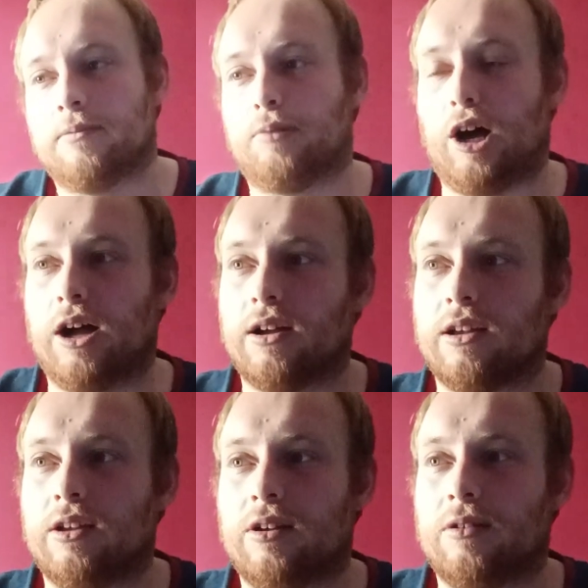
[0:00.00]
But
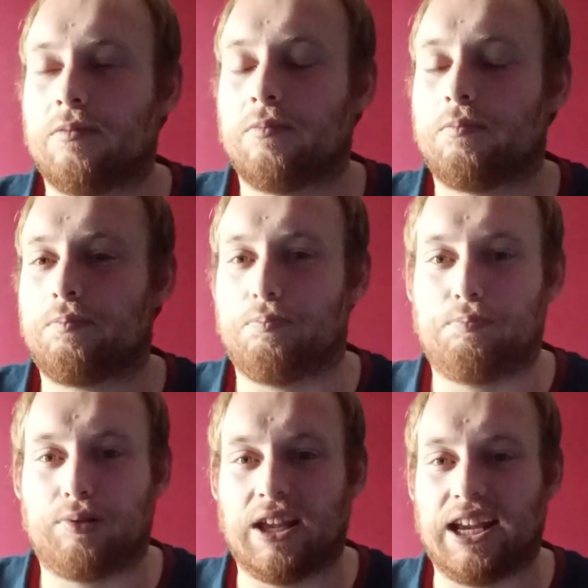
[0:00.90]

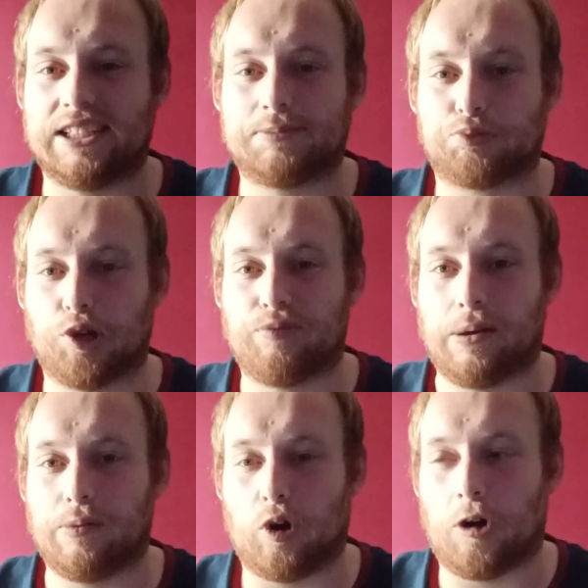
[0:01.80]
please prove
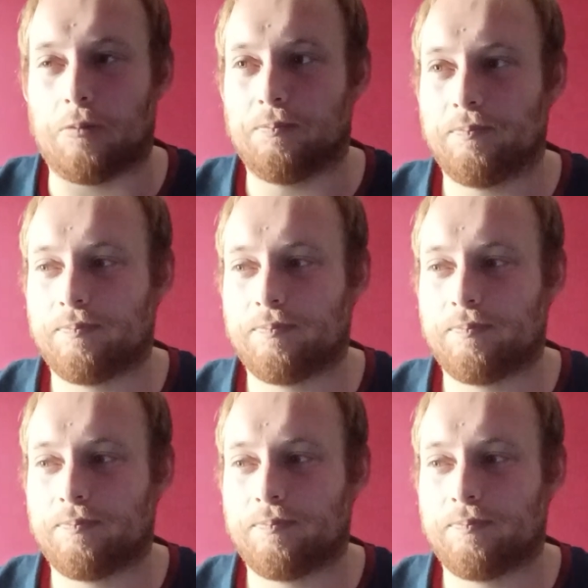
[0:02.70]
me wrong.